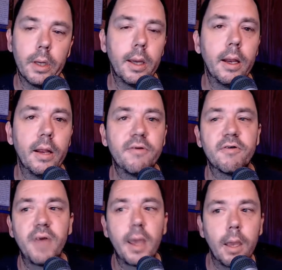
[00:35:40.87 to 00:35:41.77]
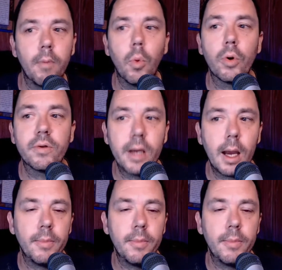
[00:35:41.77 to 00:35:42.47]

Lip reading: and it's just taking more time.